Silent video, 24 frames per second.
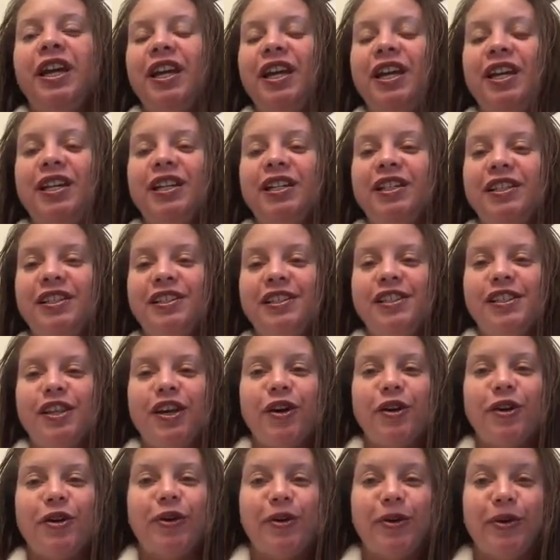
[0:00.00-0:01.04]
and
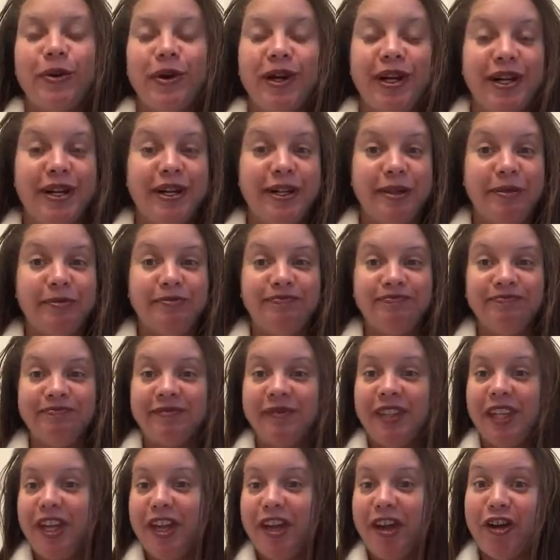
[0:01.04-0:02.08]
so um,
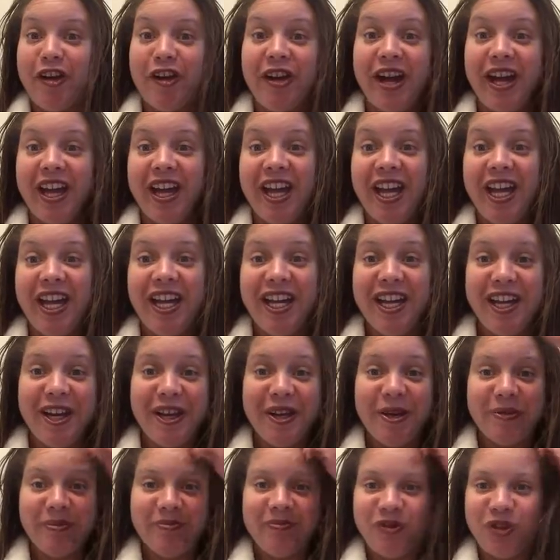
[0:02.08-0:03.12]
here I
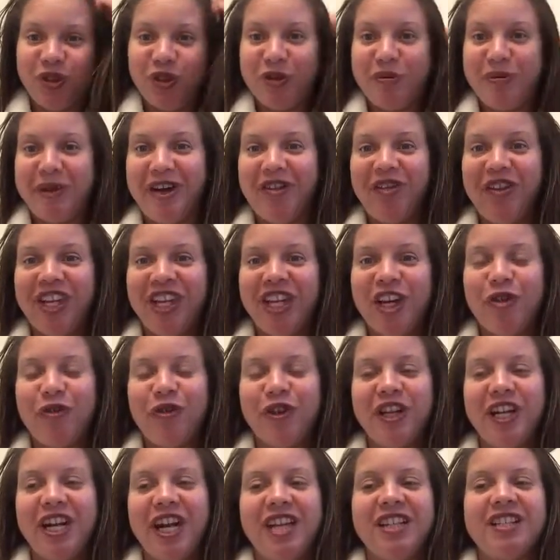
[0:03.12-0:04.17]
am doing my video
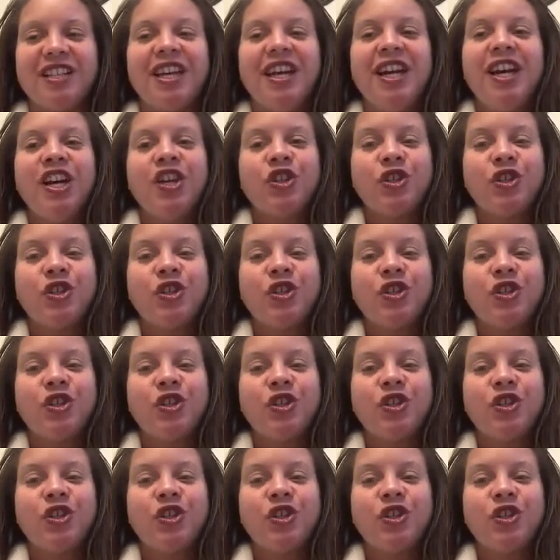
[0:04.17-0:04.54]
for you guys.